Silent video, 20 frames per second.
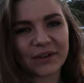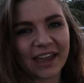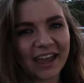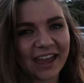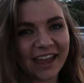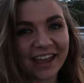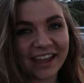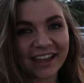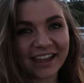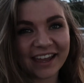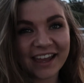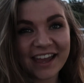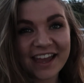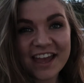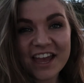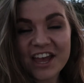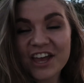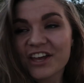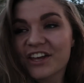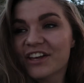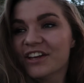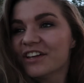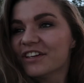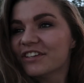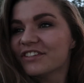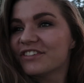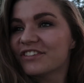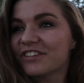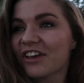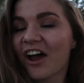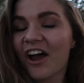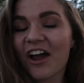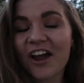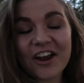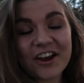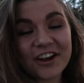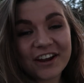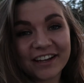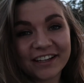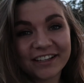okay.
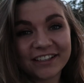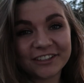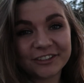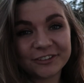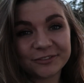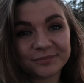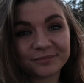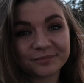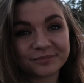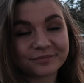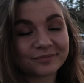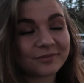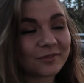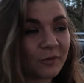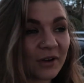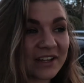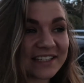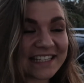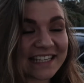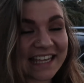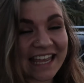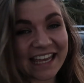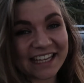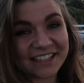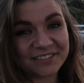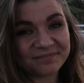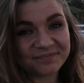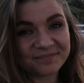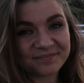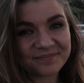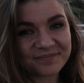So, once again,